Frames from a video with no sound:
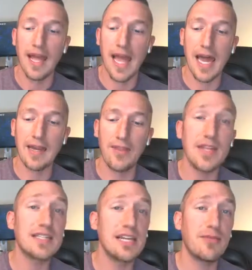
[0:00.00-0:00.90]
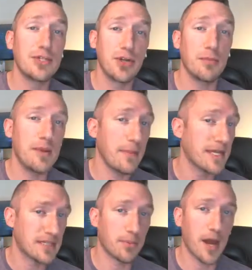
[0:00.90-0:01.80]
And this even took me by
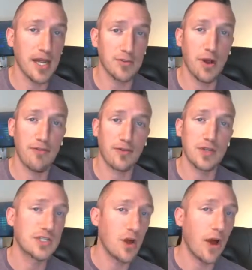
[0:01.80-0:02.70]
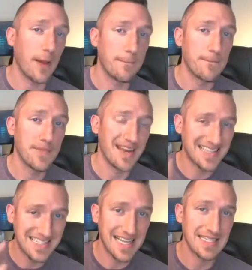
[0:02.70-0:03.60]
surprise when I first saw it. And
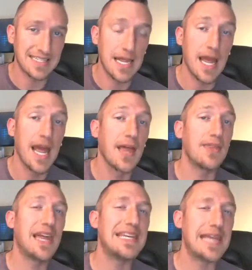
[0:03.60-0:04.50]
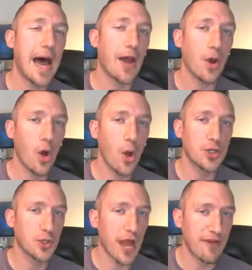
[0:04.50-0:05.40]
it's this, that not all
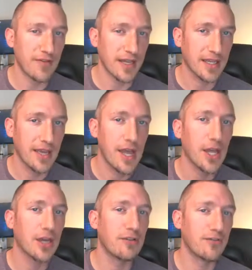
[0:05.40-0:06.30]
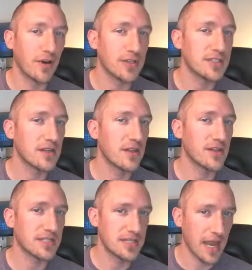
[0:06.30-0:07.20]
traffic converts the
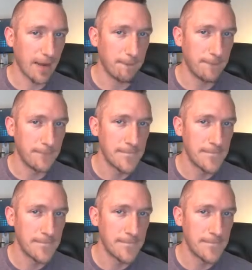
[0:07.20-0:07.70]
same.